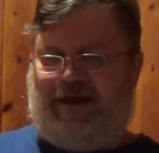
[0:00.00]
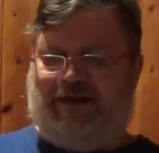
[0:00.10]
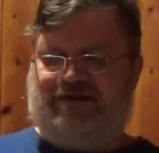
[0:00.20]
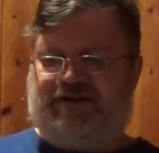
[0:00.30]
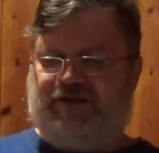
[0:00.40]

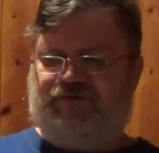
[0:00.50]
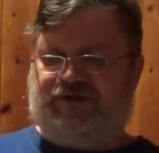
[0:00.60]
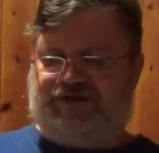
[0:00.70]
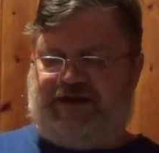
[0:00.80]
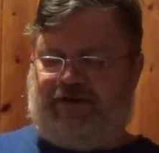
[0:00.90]
It's
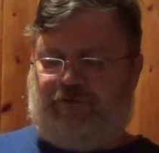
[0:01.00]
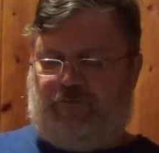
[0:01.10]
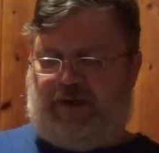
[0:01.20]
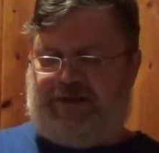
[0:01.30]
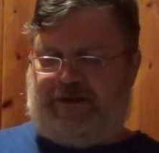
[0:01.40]

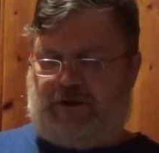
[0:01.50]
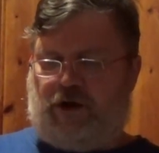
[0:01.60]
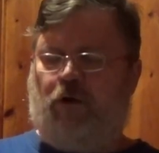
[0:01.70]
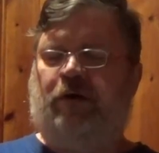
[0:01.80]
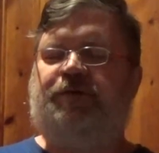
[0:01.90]
interesting when they're
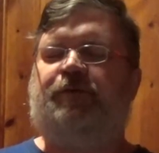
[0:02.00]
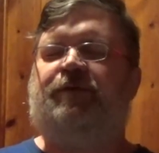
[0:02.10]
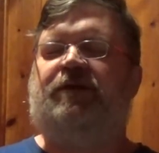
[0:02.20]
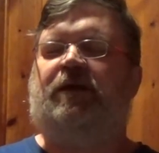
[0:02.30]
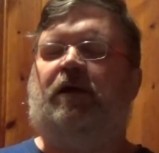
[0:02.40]
going through
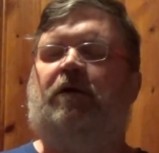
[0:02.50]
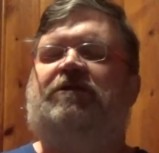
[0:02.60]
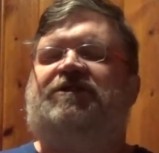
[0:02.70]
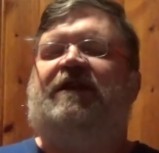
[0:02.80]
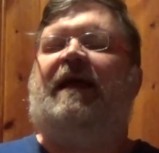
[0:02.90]
the
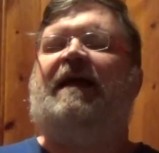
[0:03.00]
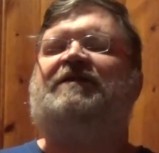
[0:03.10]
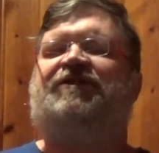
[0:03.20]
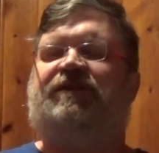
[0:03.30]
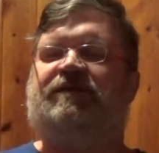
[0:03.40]

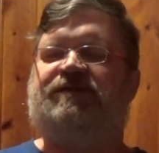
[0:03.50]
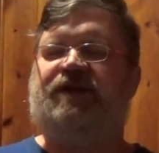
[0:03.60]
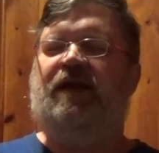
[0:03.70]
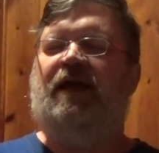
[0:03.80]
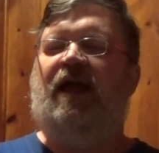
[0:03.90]

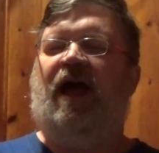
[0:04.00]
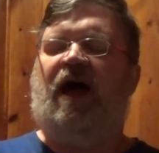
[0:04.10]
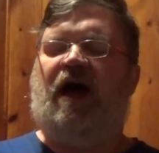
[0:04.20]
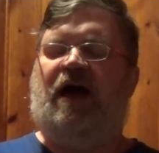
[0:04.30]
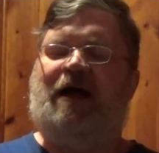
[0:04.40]
negotiations
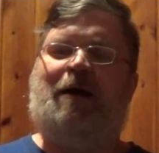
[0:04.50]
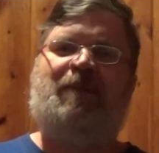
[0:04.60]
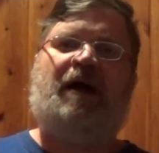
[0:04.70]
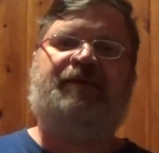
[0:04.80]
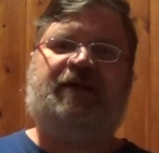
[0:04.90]

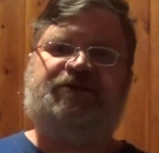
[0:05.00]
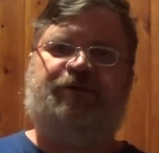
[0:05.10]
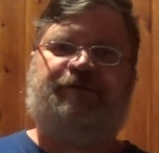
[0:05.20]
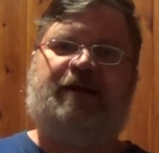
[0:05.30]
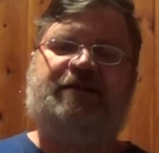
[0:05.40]
about this
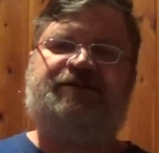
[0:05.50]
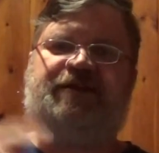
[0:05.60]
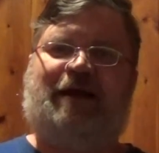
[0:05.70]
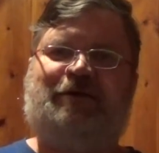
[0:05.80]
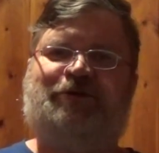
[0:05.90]
Euphrates
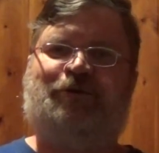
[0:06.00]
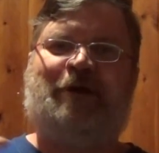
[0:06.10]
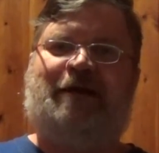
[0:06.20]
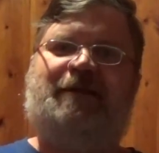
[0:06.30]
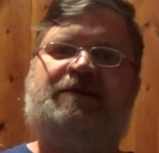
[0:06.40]
sector,
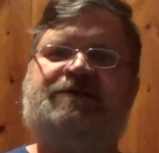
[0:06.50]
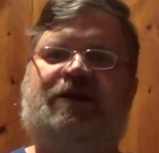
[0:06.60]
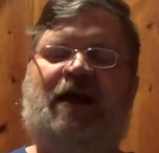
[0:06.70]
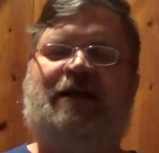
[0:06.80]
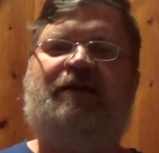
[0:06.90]
and this
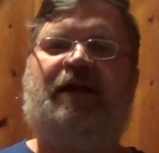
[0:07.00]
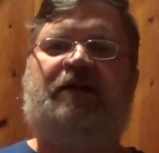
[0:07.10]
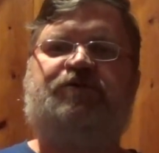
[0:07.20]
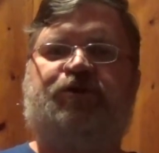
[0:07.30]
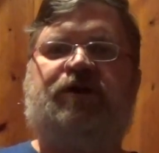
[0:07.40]
kind of
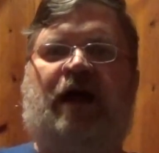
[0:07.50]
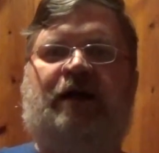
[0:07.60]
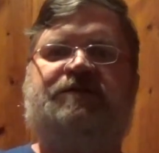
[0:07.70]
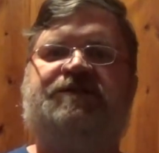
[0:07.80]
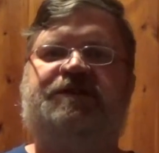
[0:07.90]

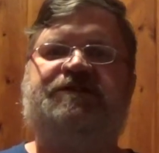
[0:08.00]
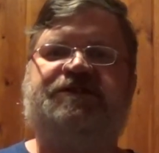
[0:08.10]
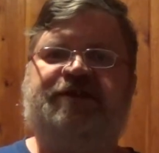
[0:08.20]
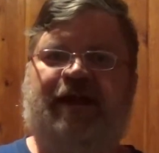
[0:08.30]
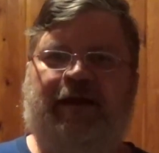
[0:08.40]
intercuts the
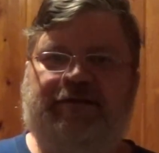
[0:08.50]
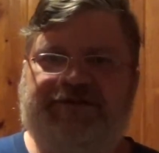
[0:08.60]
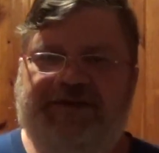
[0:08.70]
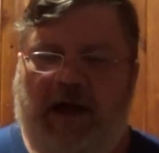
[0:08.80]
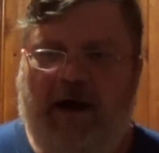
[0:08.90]

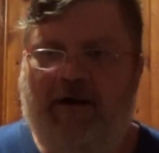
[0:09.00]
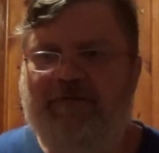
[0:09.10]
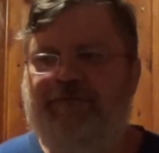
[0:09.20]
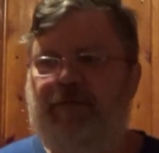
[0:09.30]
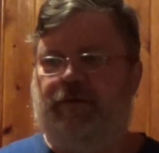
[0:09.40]
scenes
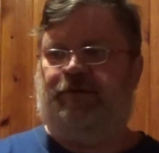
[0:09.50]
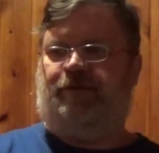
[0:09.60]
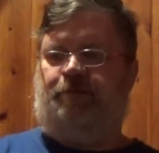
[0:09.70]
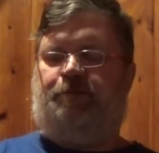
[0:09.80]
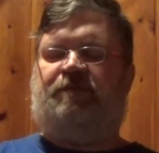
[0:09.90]

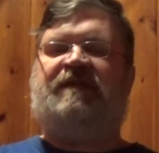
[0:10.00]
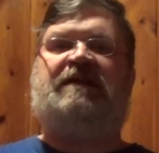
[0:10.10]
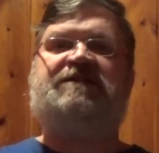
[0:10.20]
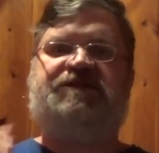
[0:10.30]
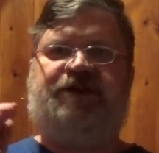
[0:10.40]
of
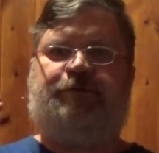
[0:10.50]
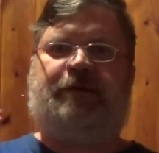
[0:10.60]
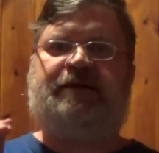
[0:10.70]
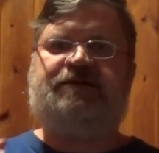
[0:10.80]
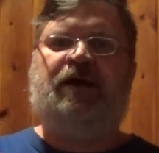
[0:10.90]
this
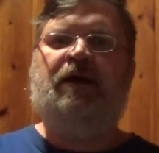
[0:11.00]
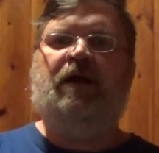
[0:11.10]
series.